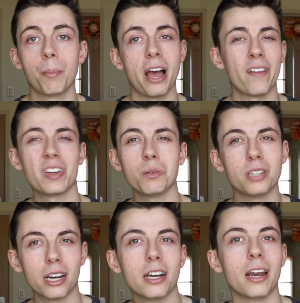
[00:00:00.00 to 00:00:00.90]
but haven't you
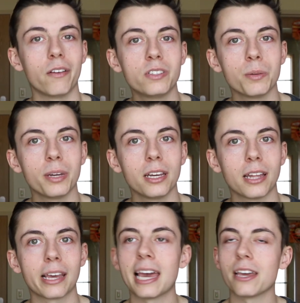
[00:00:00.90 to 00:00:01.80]
done enough to me?
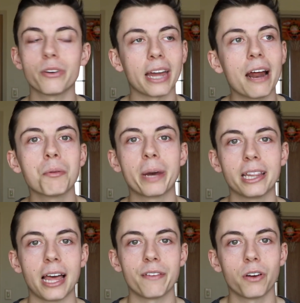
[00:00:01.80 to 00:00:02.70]
Like, can't you get out of my
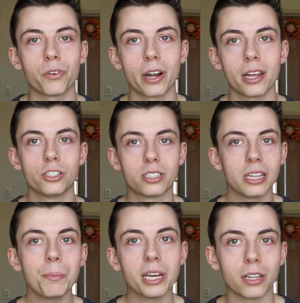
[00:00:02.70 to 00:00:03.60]
life already? Just
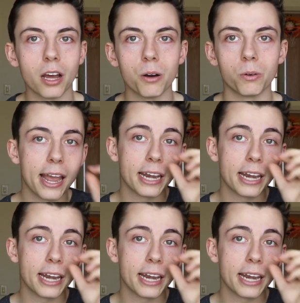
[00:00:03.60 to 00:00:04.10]
leave me alone.